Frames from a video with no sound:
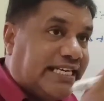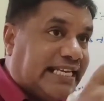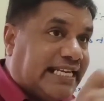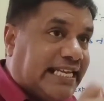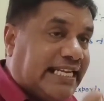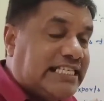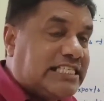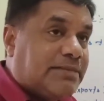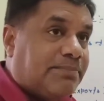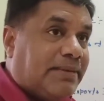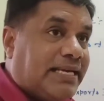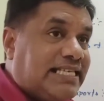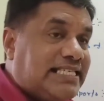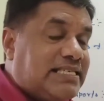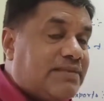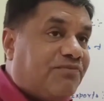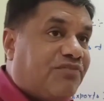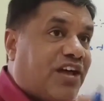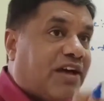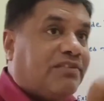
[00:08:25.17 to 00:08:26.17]
decrease,
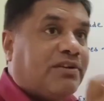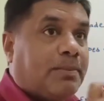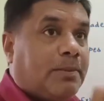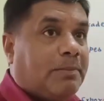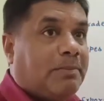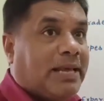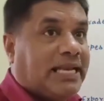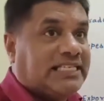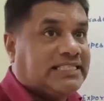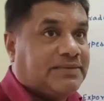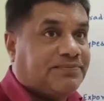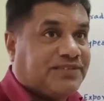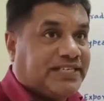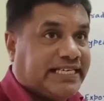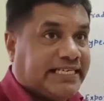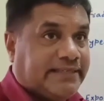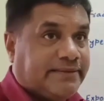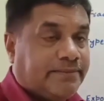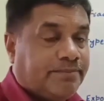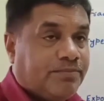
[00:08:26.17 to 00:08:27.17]
means favorable balance of
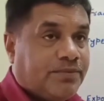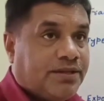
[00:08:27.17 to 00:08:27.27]
trade.